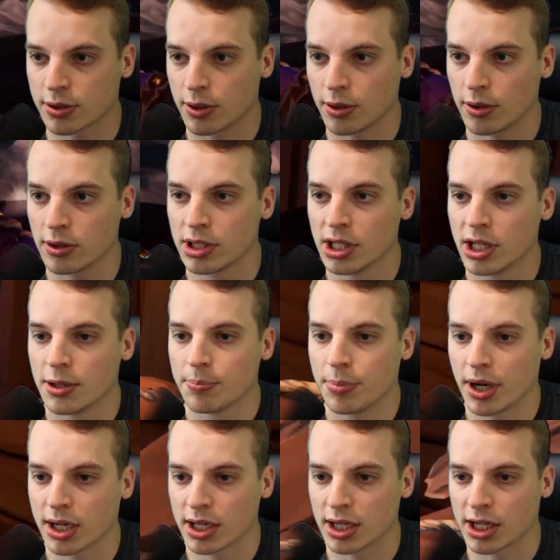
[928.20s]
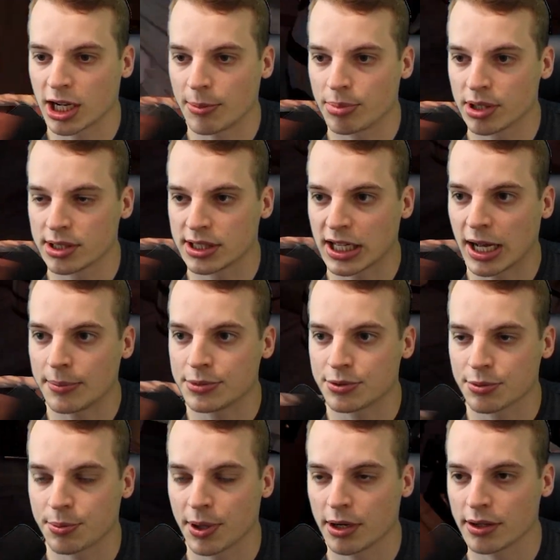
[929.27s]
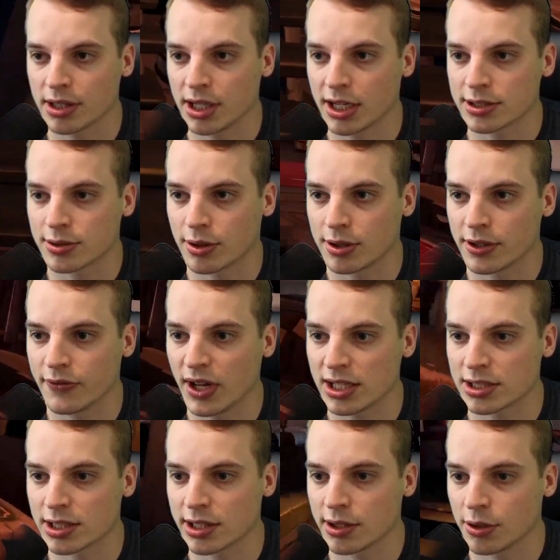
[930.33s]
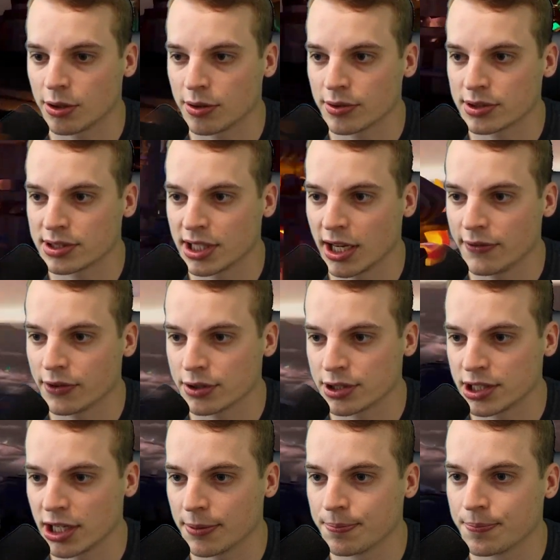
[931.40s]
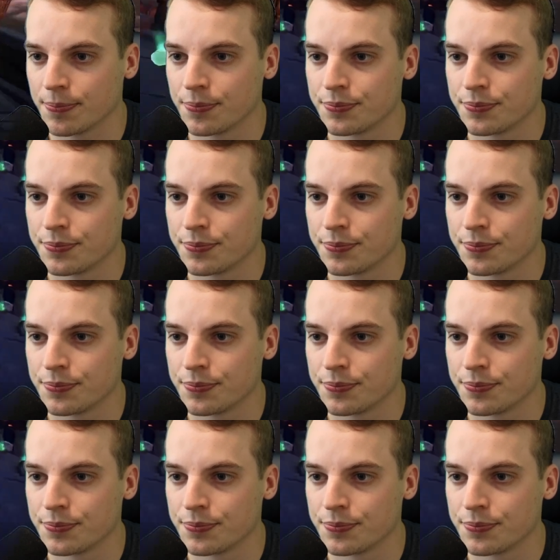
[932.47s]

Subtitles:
hole. Bucket a couple of times, repair the next hole, and eventually you'll save your ship.